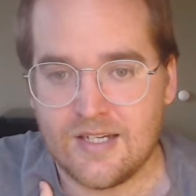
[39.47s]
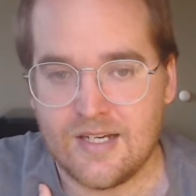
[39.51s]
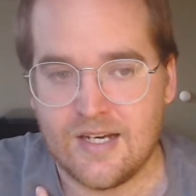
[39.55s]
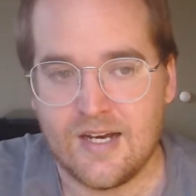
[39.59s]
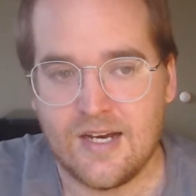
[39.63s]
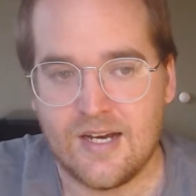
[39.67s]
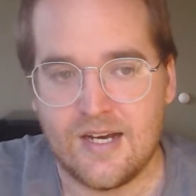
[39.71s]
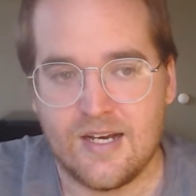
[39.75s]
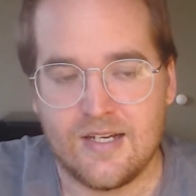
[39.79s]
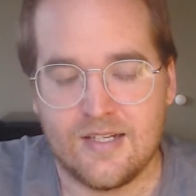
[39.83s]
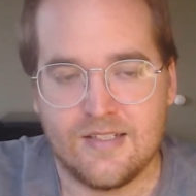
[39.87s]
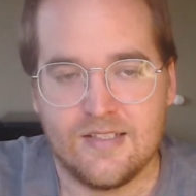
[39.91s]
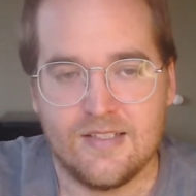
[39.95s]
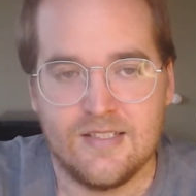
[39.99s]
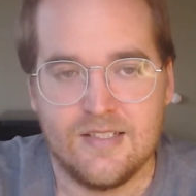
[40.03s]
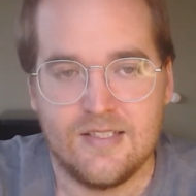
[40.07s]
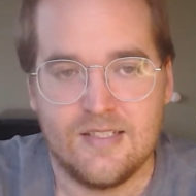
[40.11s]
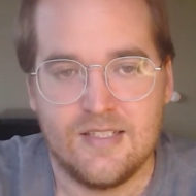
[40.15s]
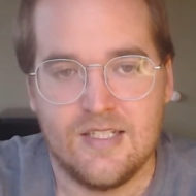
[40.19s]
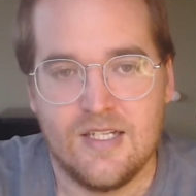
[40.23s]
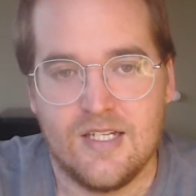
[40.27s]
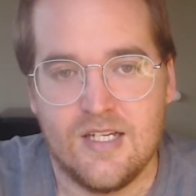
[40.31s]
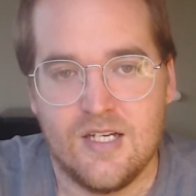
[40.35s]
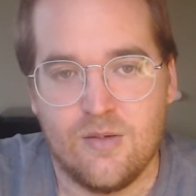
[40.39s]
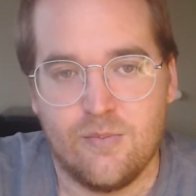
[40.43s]

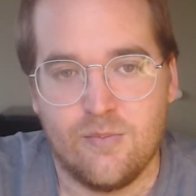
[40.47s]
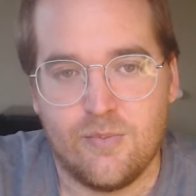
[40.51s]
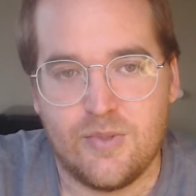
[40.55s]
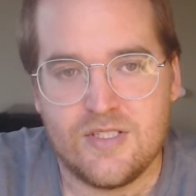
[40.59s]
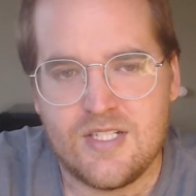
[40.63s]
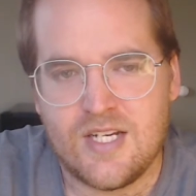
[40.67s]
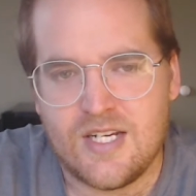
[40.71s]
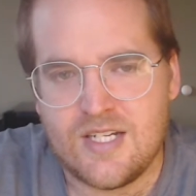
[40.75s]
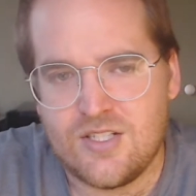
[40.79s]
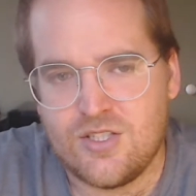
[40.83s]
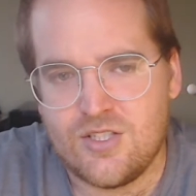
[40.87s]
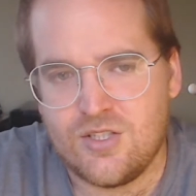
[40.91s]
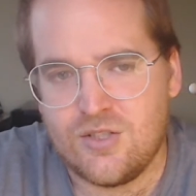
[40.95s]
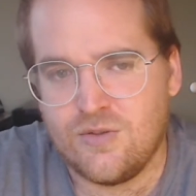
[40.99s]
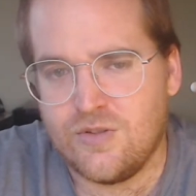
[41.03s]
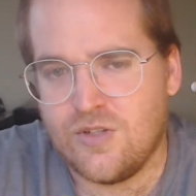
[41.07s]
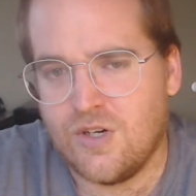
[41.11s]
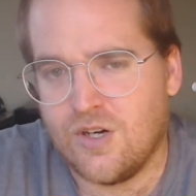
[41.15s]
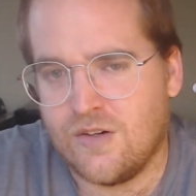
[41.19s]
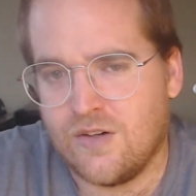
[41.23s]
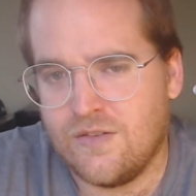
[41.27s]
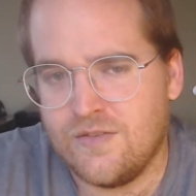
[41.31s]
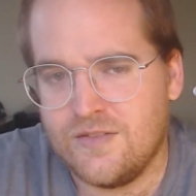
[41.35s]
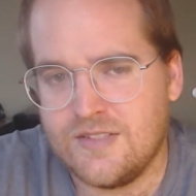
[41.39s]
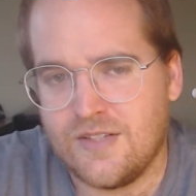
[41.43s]
but day 2 the
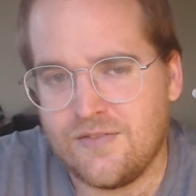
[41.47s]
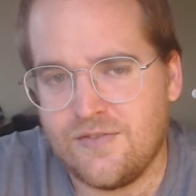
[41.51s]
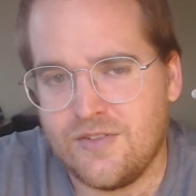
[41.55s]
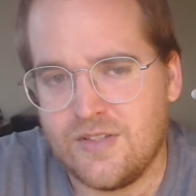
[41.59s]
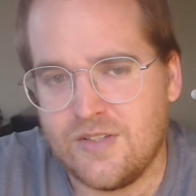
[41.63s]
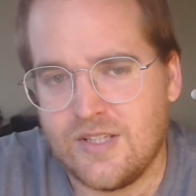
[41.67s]
Dolphins I feel